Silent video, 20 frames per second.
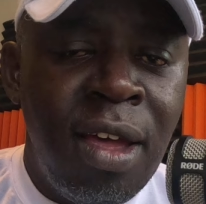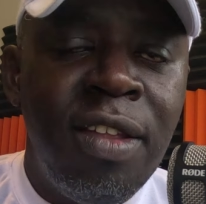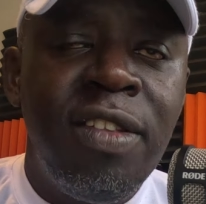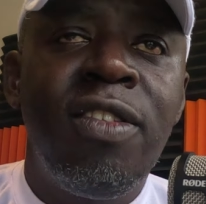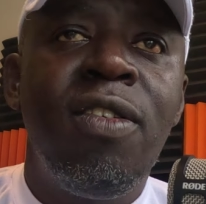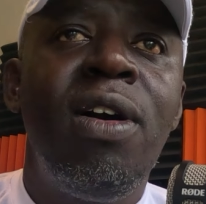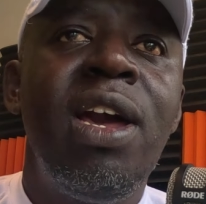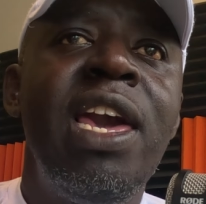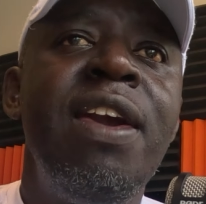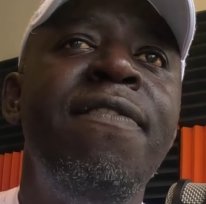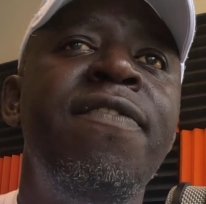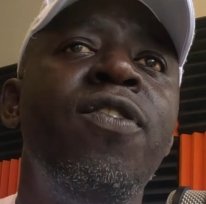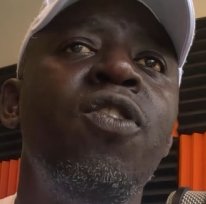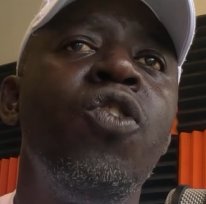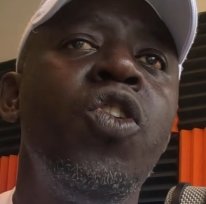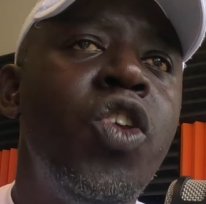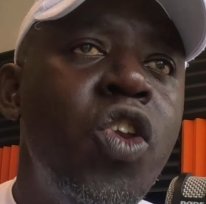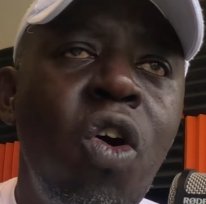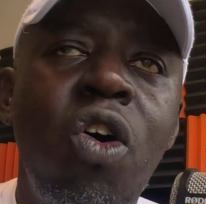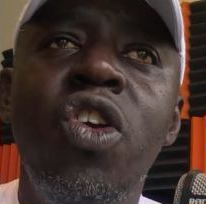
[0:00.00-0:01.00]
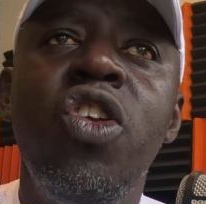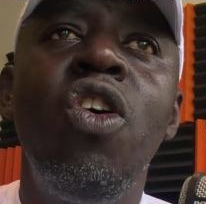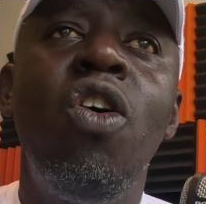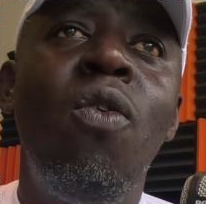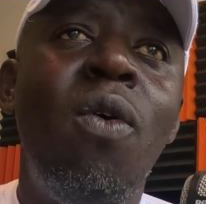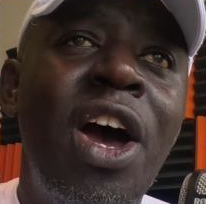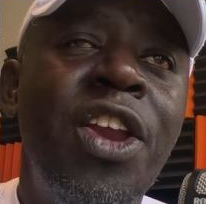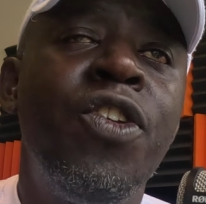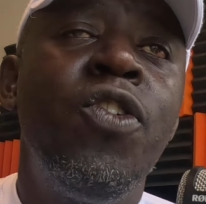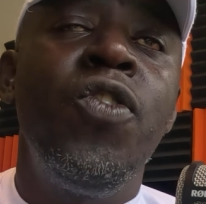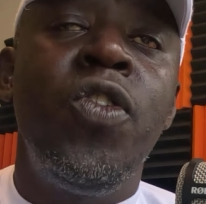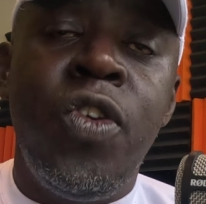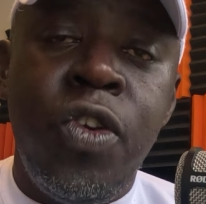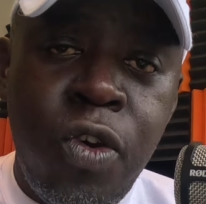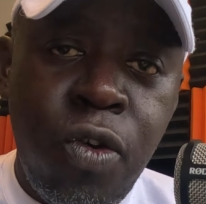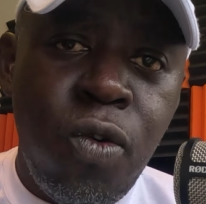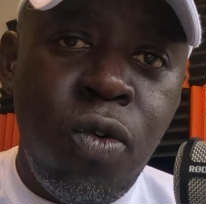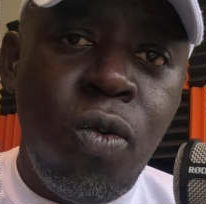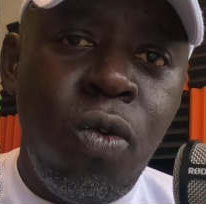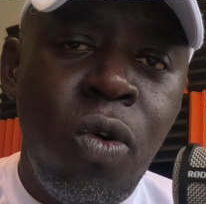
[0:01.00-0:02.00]
So if you don't know what to
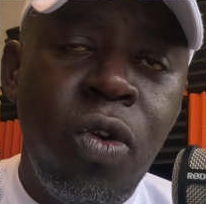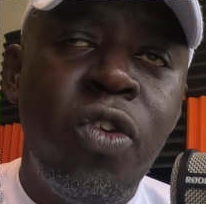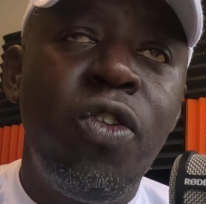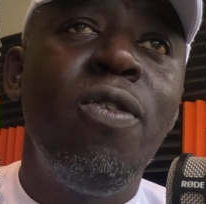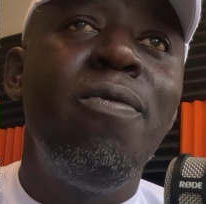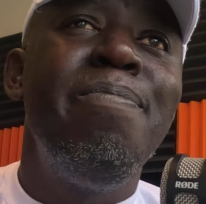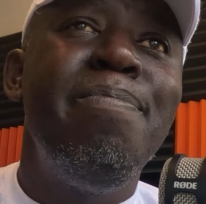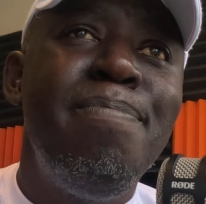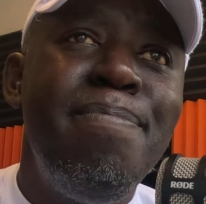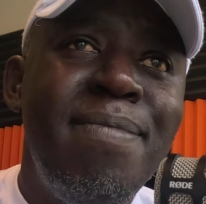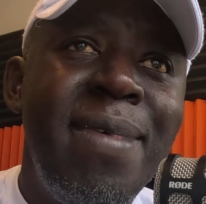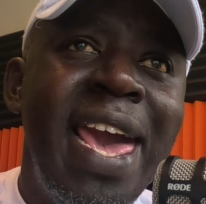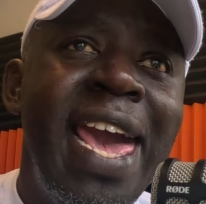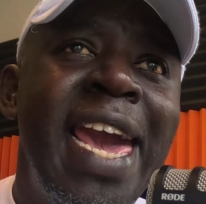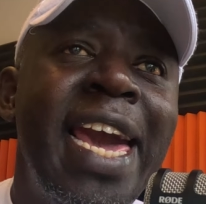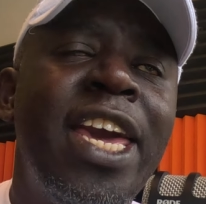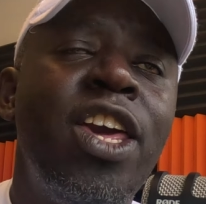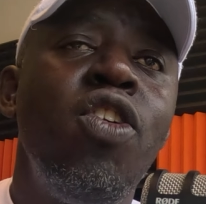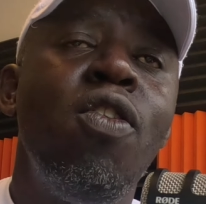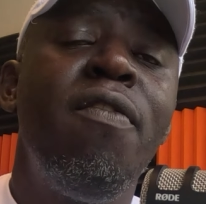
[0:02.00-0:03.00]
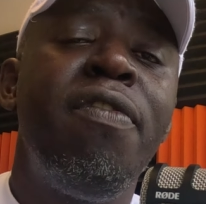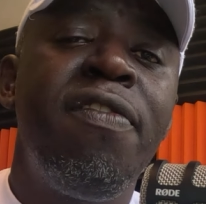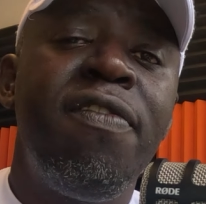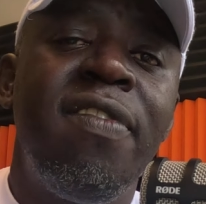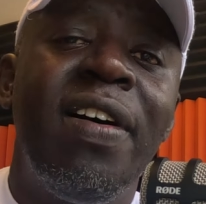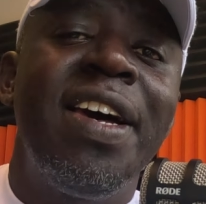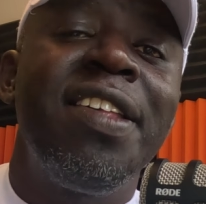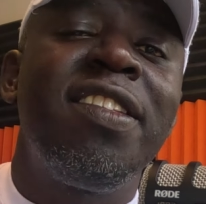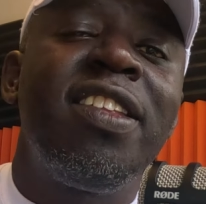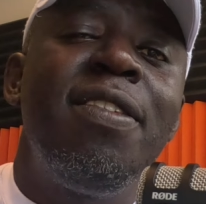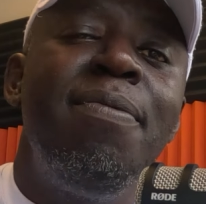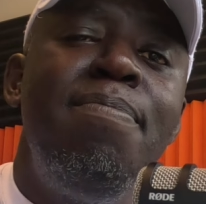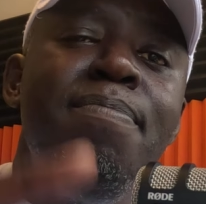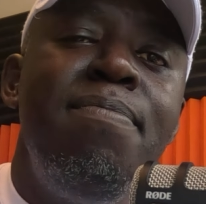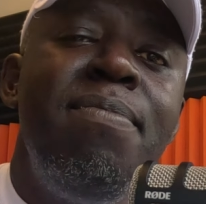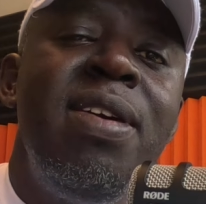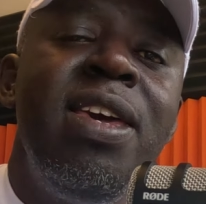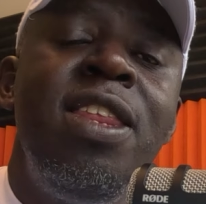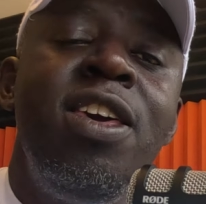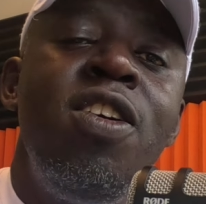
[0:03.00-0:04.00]
do to make your first
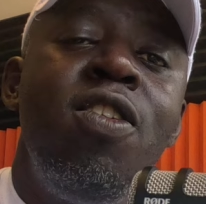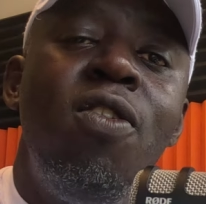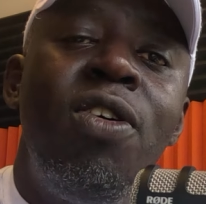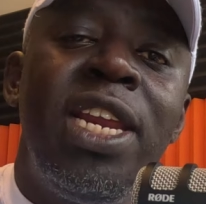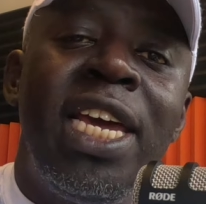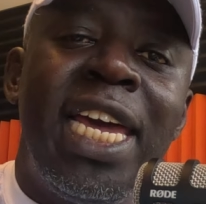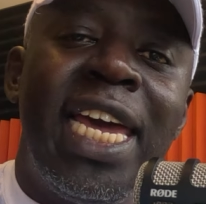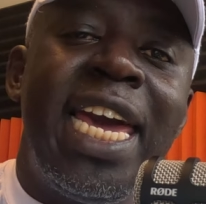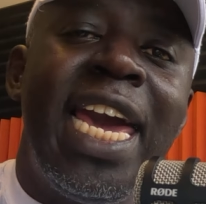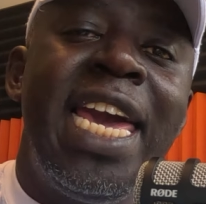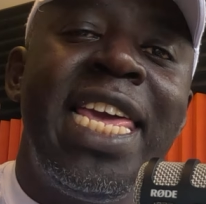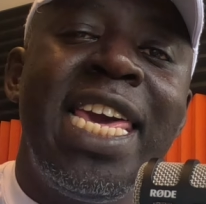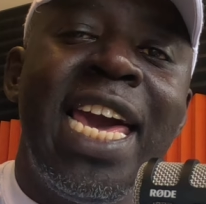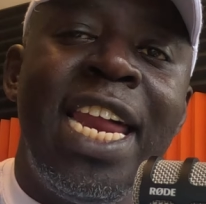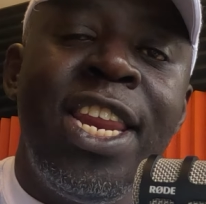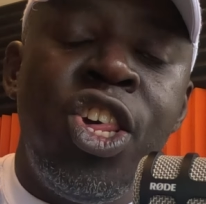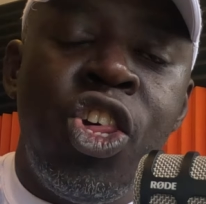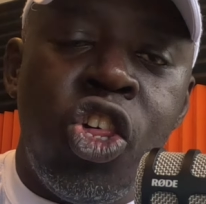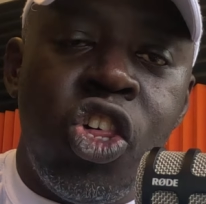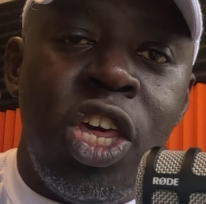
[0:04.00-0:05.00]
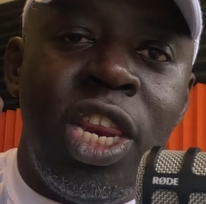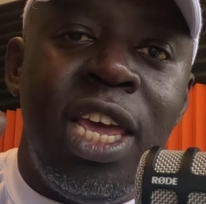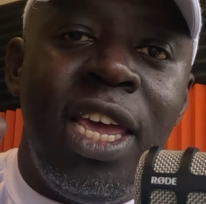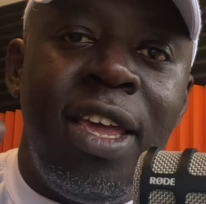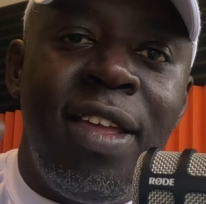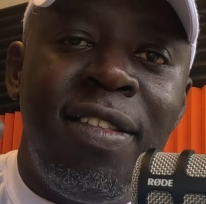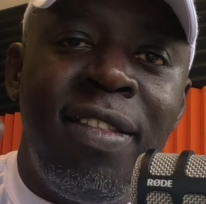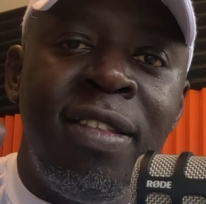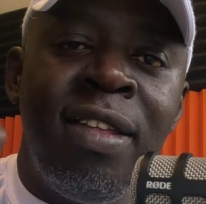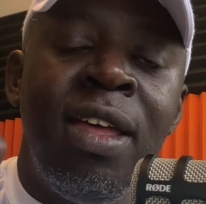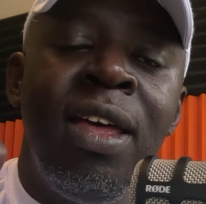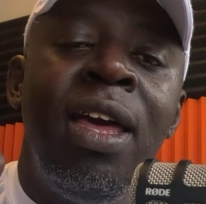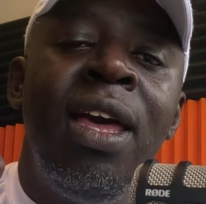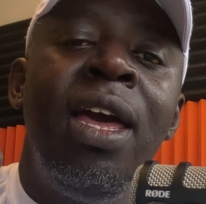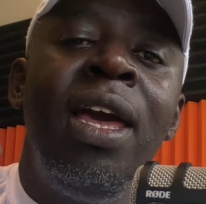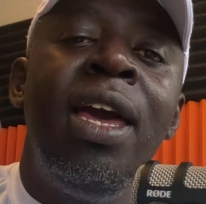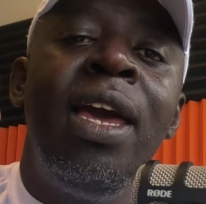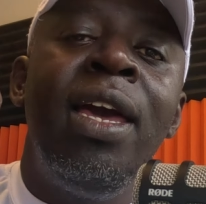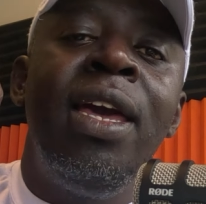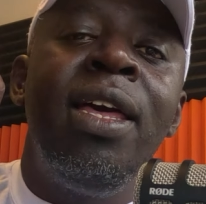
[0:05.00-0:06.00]
million Kenyan shillings,
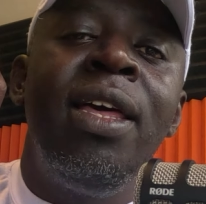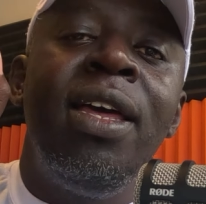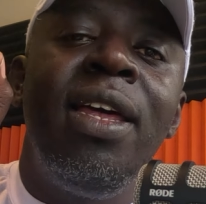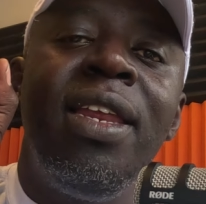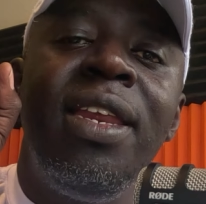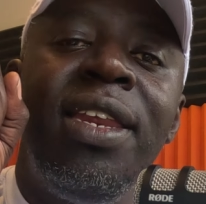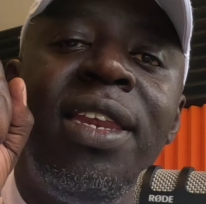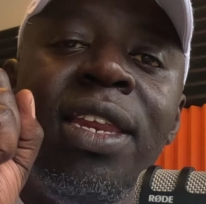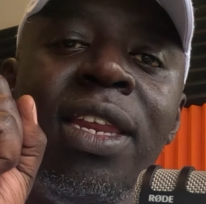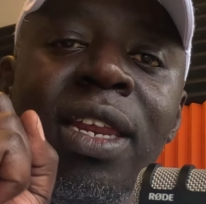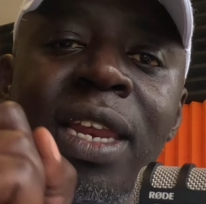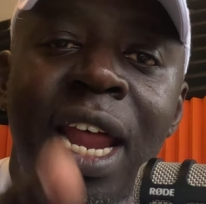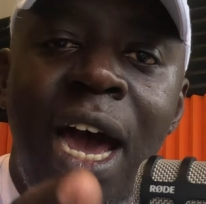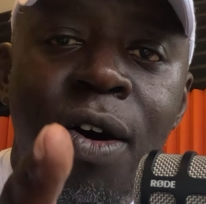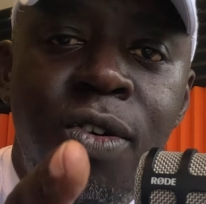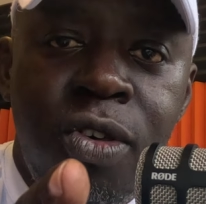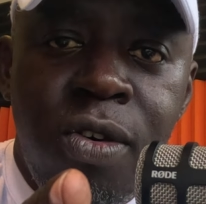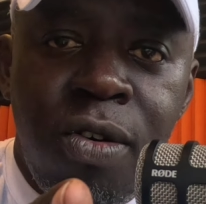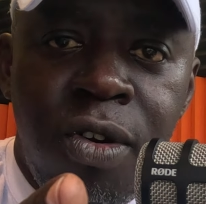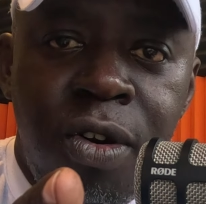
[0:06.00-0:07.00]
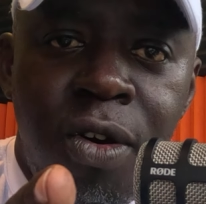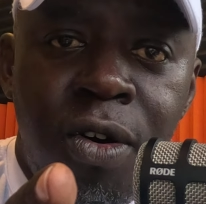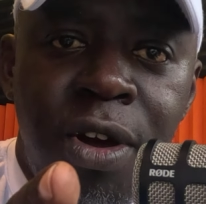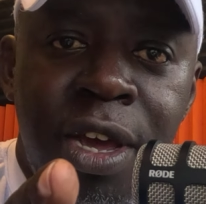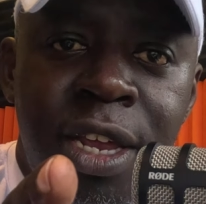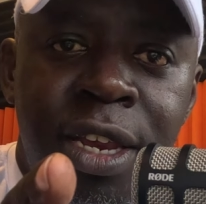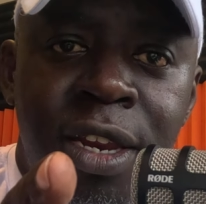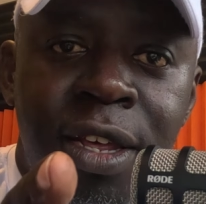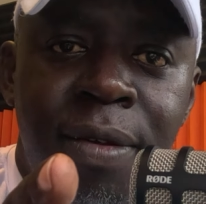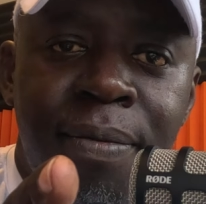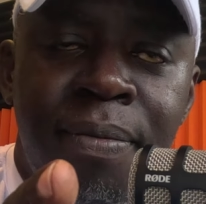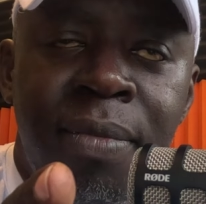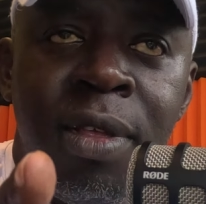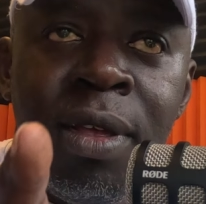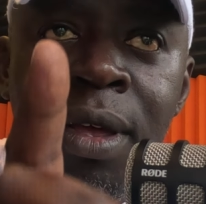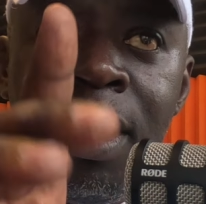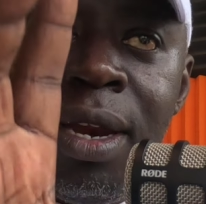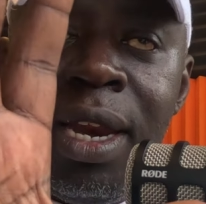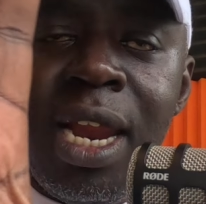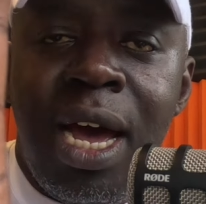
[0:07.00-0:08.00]
now you know it.
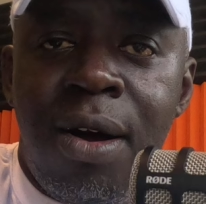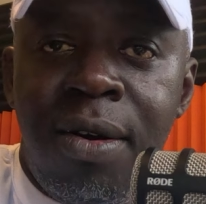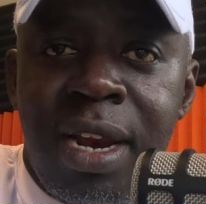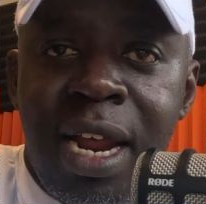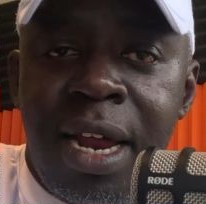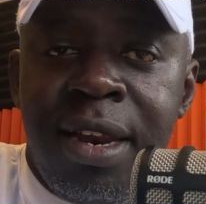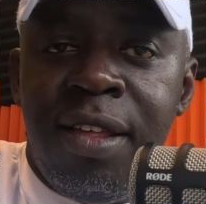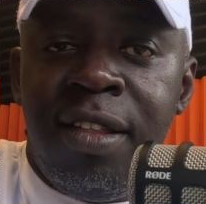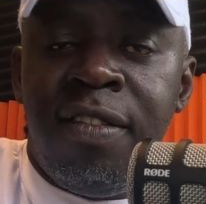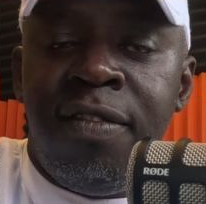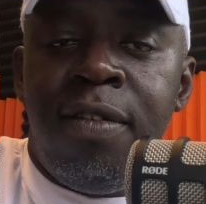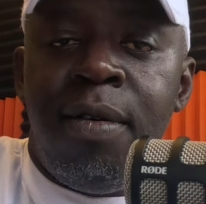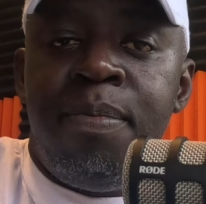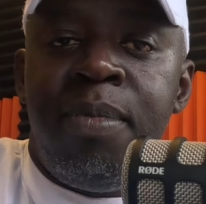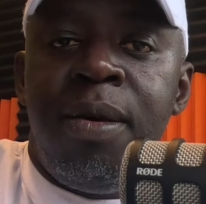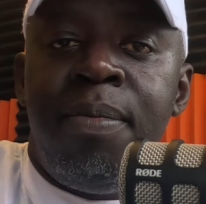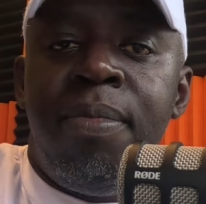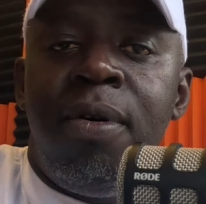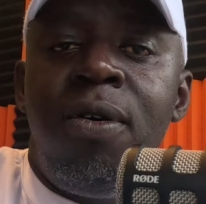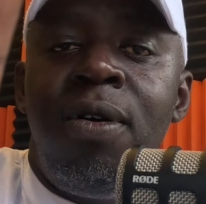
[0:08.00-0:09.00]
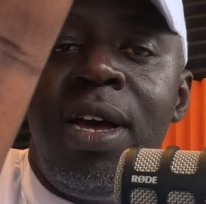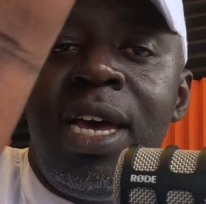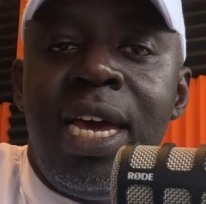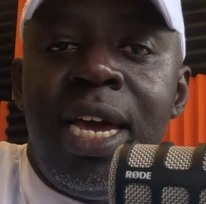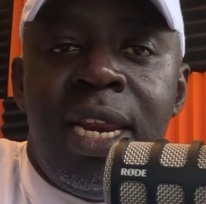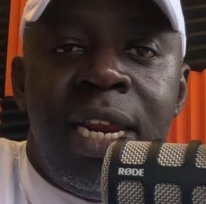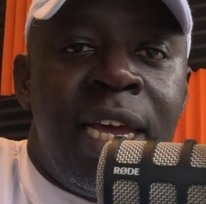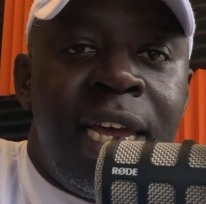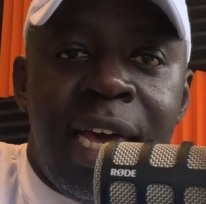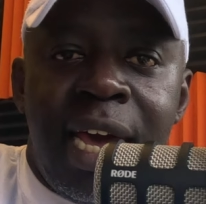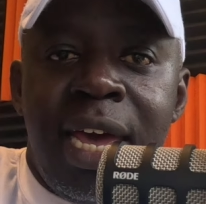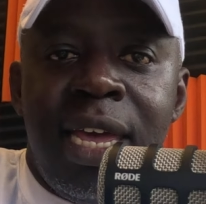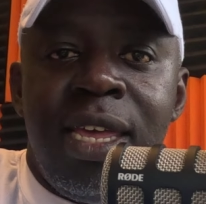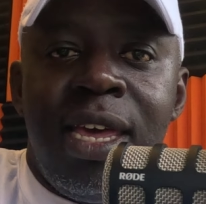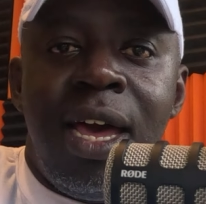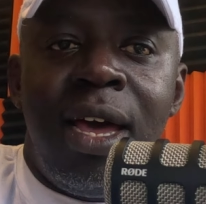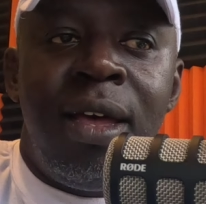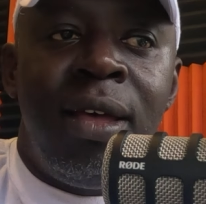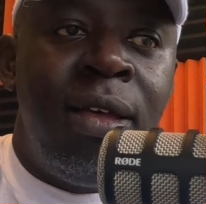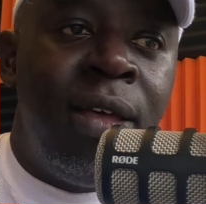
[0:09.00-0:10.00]
Now that is for people in
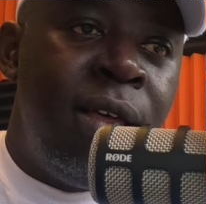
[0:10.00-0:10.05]
Kenya.